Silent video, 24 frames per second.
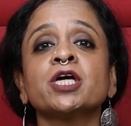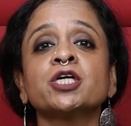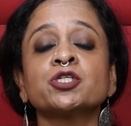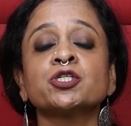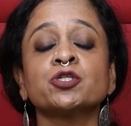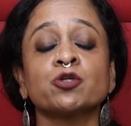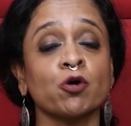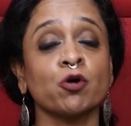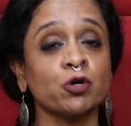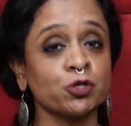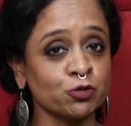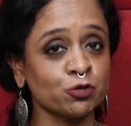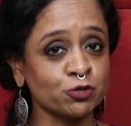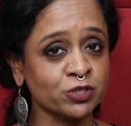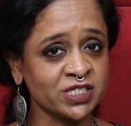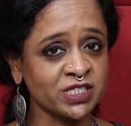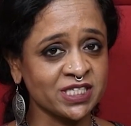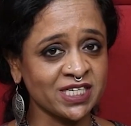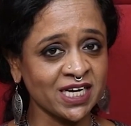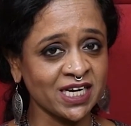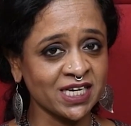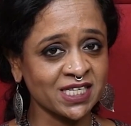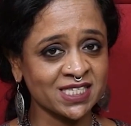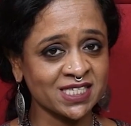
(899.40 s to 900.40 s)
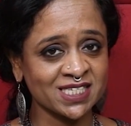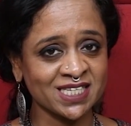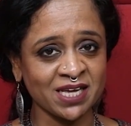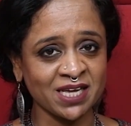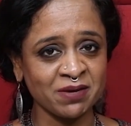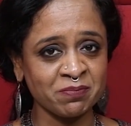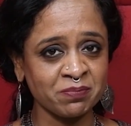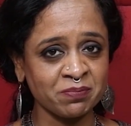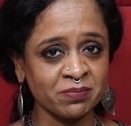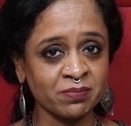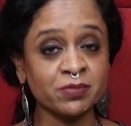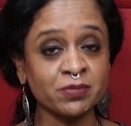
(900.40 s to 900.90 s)
sure you date
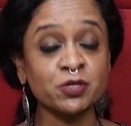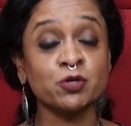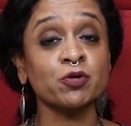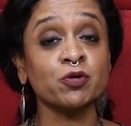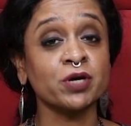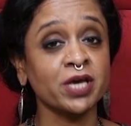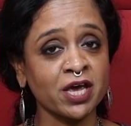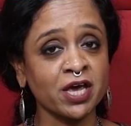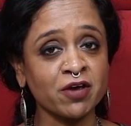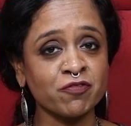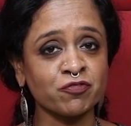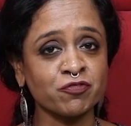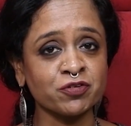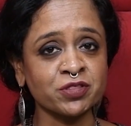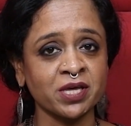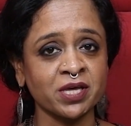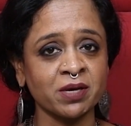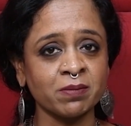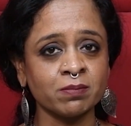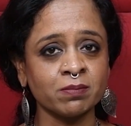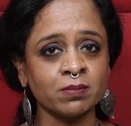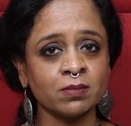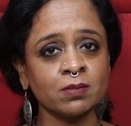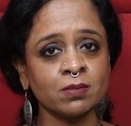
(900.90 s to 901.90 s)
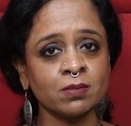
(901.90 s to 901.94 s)
them, you care for them,